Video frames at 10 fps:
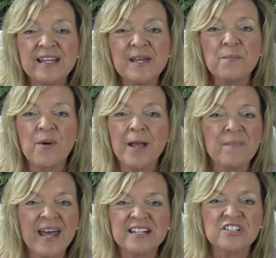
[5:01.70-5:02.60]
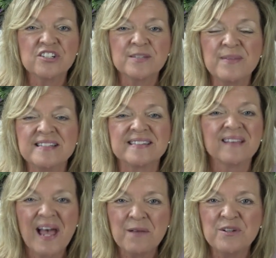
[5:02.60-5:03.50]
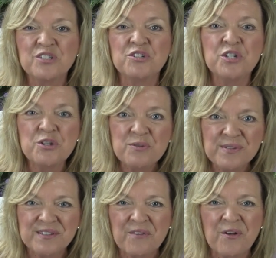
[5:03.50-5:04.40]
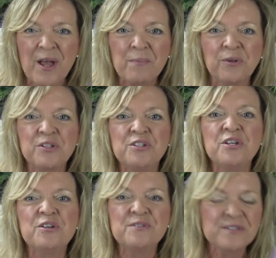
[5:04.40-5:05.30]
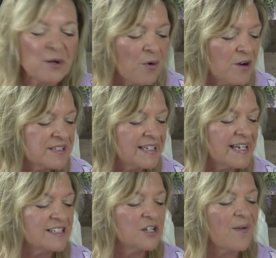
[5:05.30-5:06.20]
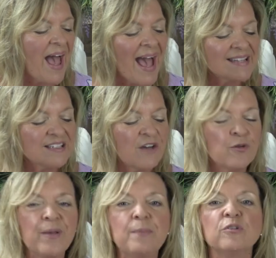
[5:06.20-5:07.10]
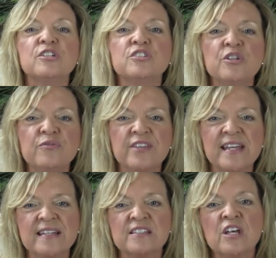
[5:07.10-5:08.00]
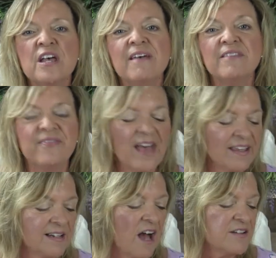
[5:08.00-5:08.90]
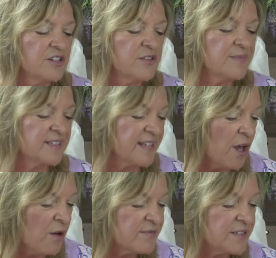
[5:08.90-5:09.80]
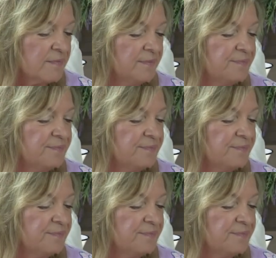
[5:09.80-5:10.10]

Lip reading: and again, pragmatics just means language use, so they're able to use their words again to ask other people to do things that they cannot do themselves.